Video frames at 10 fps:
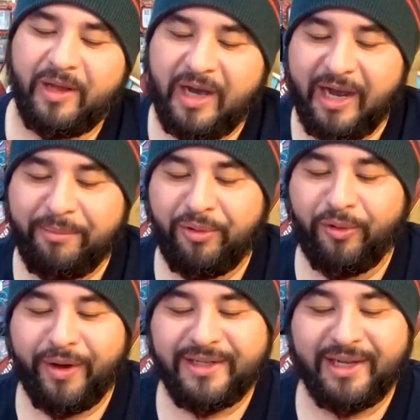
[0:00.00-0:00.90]
High pull
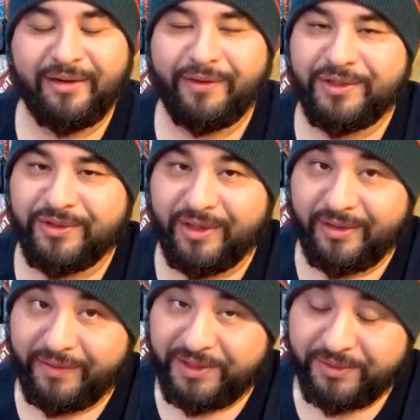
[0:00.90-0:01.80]
rate to
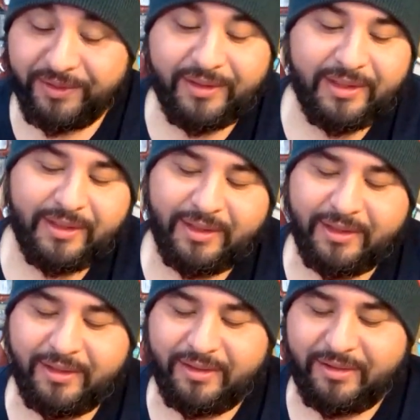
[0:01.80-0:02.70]
individual?
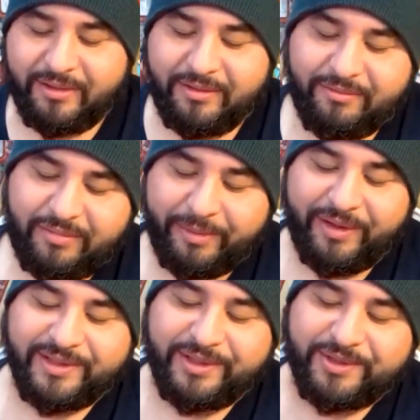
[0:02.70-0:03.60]
Probably
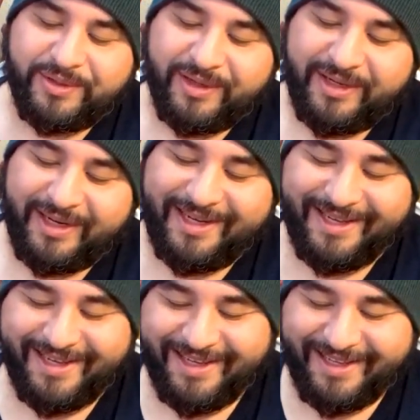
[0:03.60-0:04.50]
not so true.
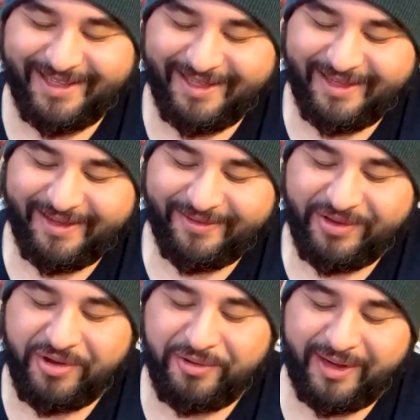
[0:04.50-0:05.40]

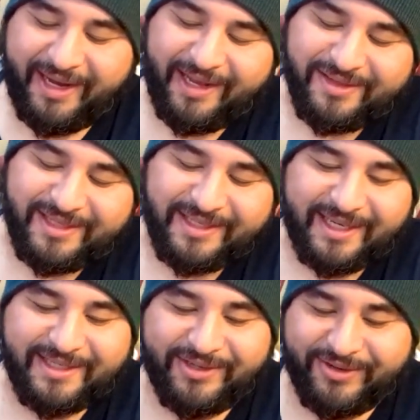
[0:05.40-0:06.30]
You only hear the
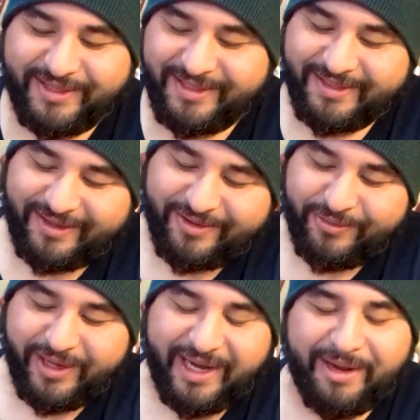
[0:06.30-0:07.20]
success stories. You don't
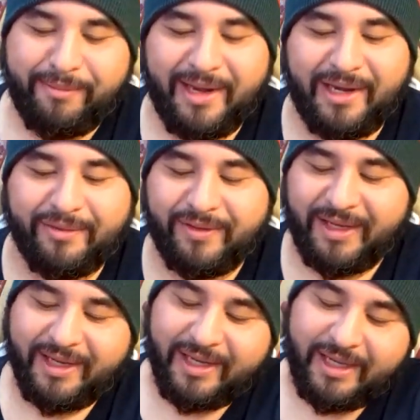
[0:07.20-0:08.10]
really hear many of
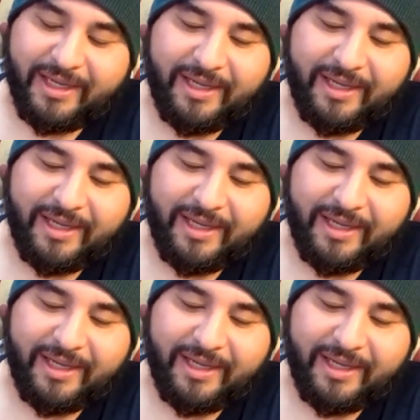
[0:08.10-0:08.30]
the